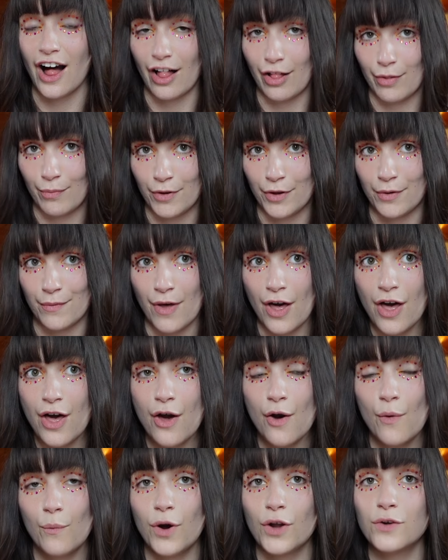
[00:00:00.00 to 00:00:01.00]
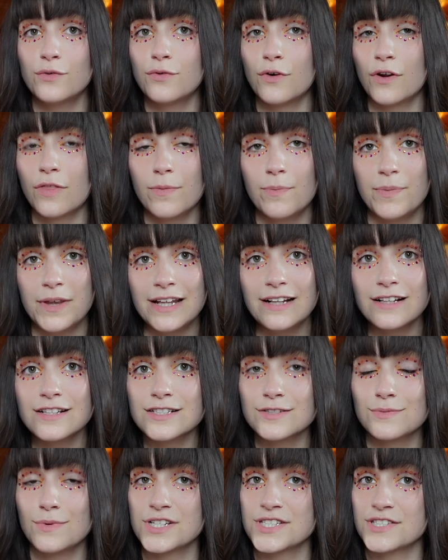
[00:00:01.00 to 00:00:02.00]
album. What for the
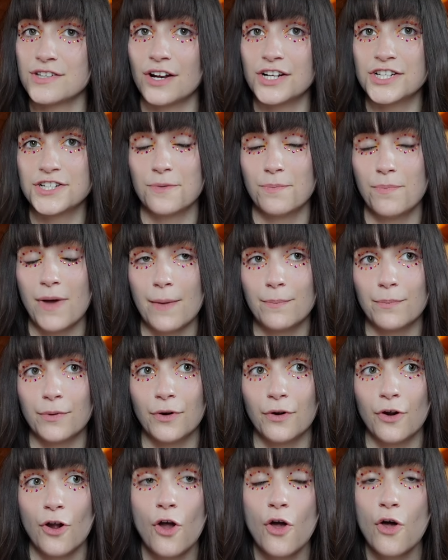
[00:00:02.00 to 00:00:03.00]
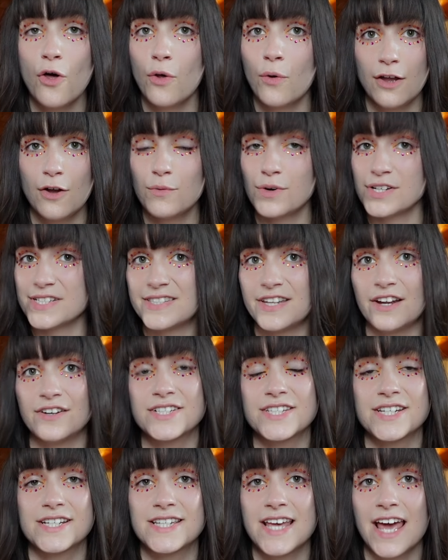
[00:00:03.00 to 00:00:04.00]
Beatles was Sgt. Pepper was their
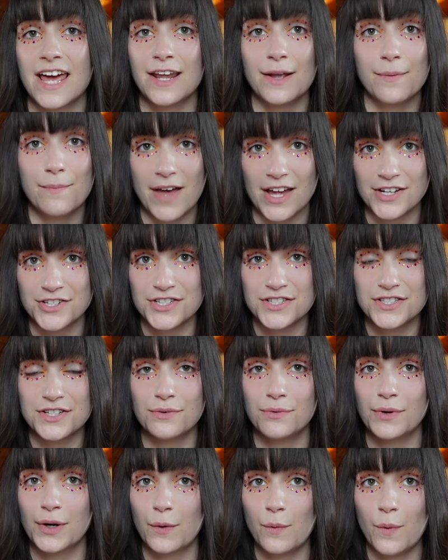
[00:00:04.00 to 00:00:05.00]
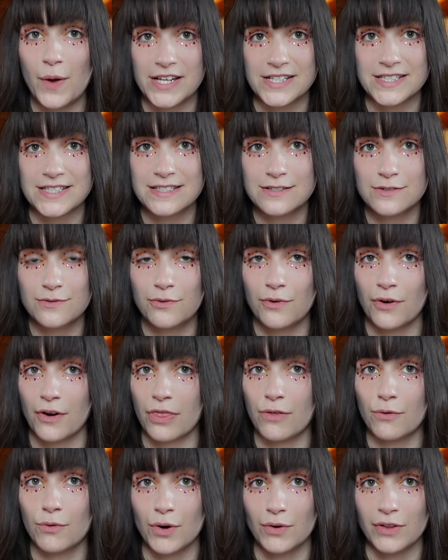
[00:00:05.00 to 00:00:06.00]
Satanic Majesty requests for
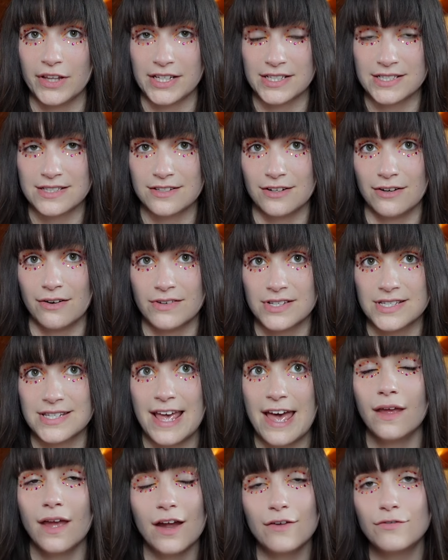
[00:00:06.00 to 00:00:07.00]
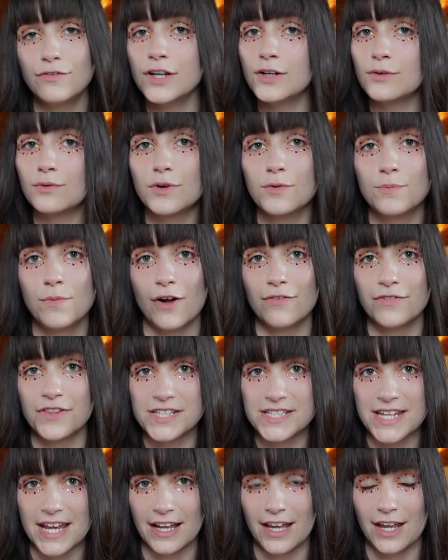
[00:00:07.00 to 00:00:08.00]
the Rolling Stones. Every group of the
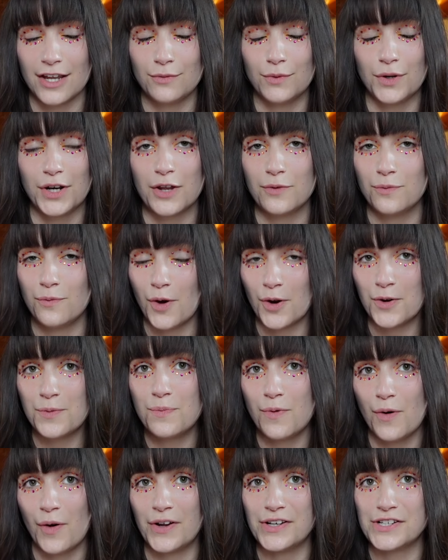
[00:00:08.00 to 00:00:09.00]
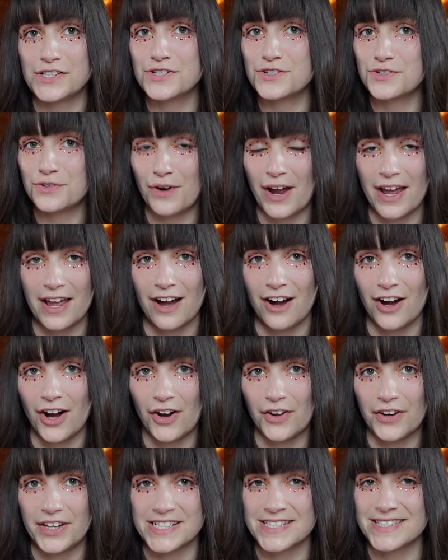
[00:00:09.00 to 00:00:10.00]
decade would at one point try
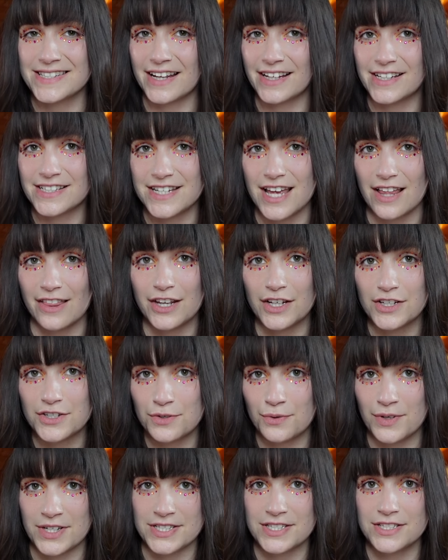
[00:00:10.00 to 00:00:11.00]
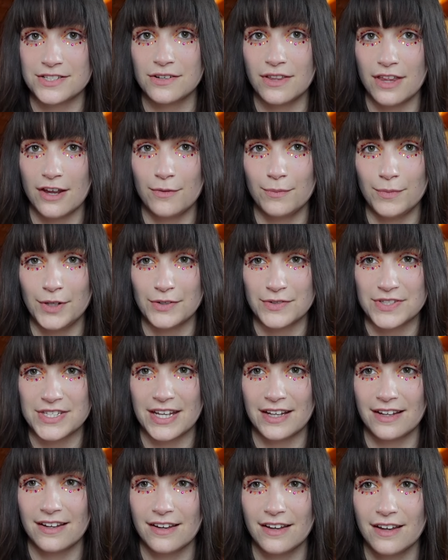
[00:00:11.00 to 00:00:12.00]
out a psychedelic twist to their
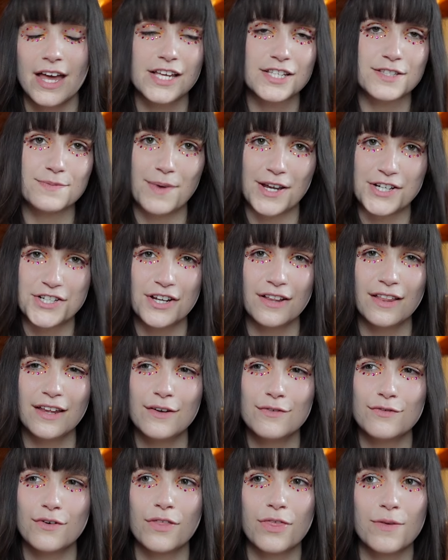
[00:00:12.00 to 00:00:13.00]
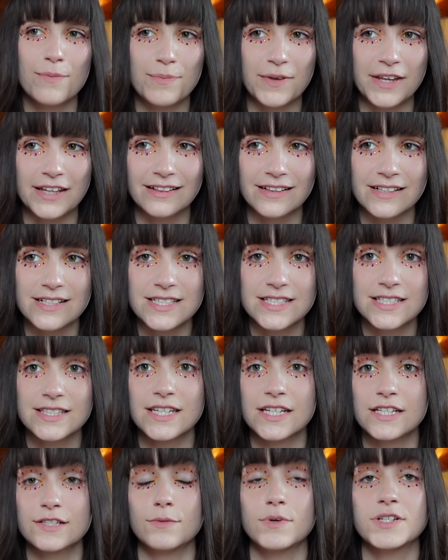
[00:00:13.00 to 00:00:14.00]
music. Especially for the Beatles,
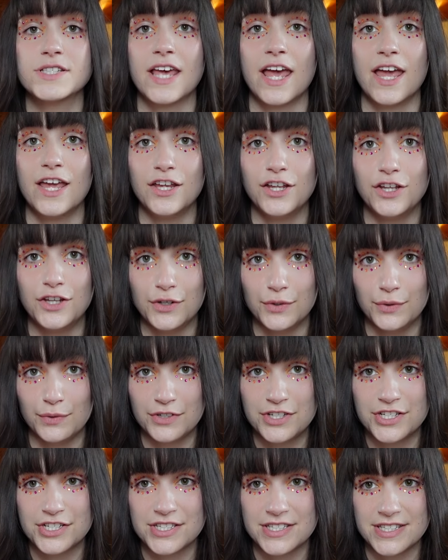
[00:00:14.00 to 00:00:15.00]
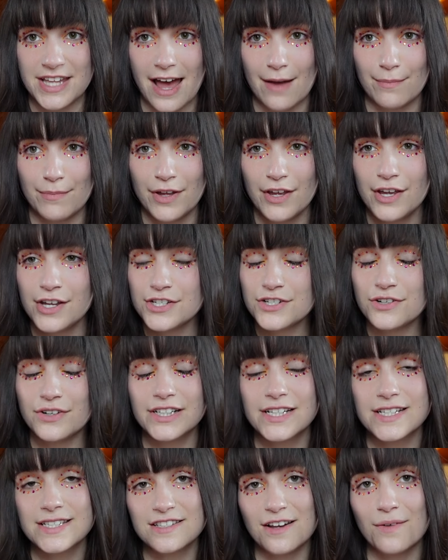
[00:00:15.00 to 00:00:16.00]
this was a huge step.
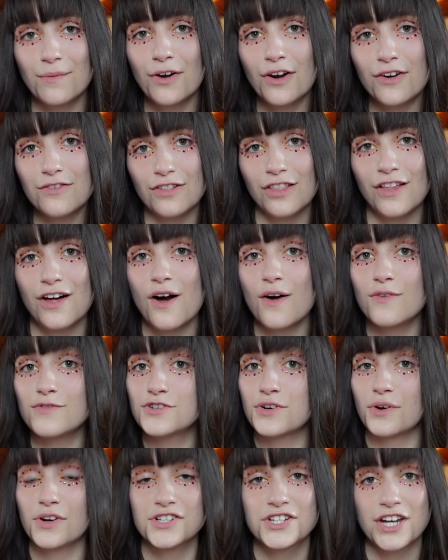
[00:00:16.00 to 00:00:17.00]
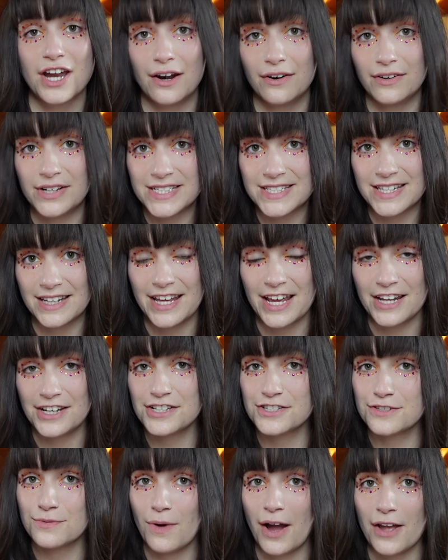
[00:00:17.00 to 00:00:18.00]
During the Summer of Love, George Harrison and
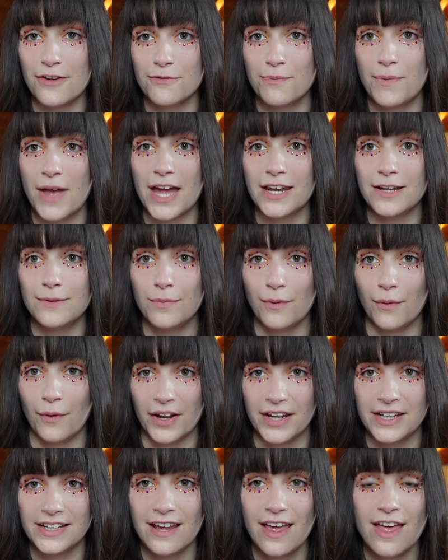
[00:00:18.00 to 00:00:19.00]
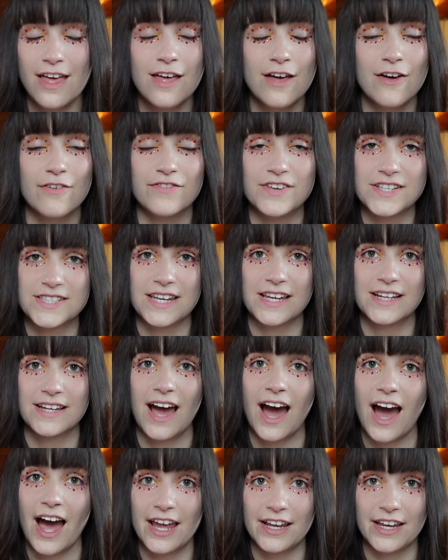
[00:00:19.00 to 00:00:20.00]
his wife Patty Boyd visit
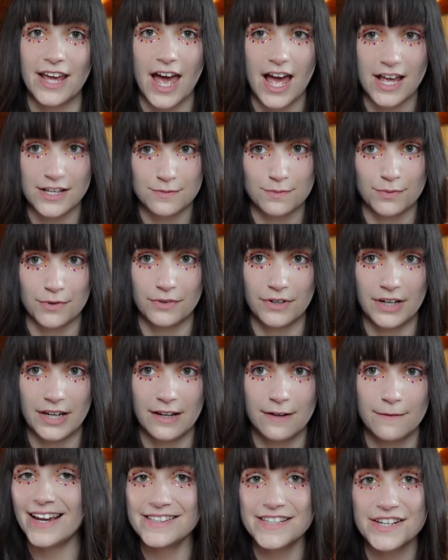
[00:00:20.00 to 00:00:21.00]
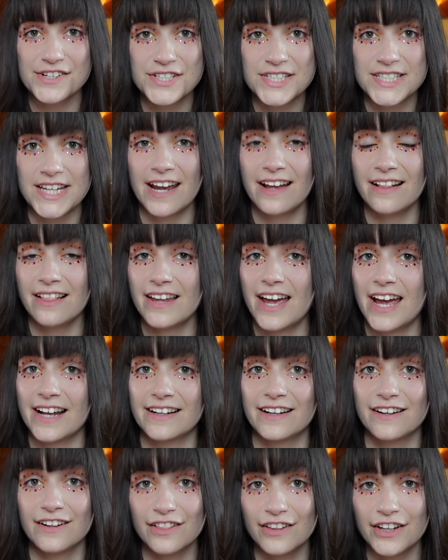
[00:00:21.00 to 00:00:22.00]
Haight Ashbury, and their style
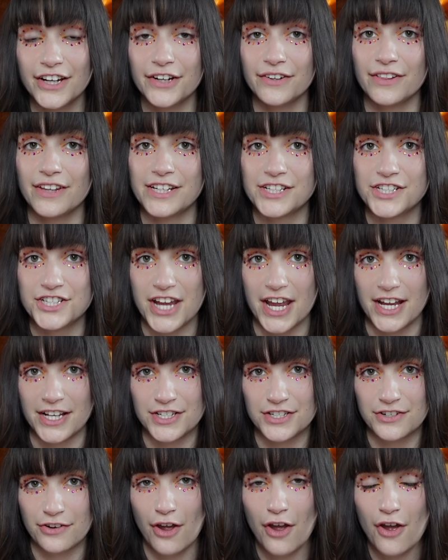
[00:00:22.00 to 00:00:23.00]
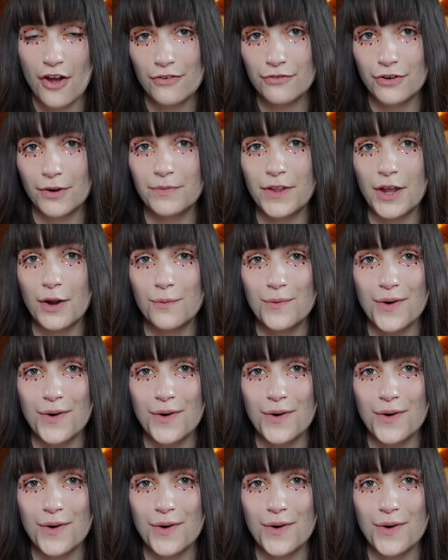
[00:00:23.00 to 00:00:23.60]
had clearly changed. From their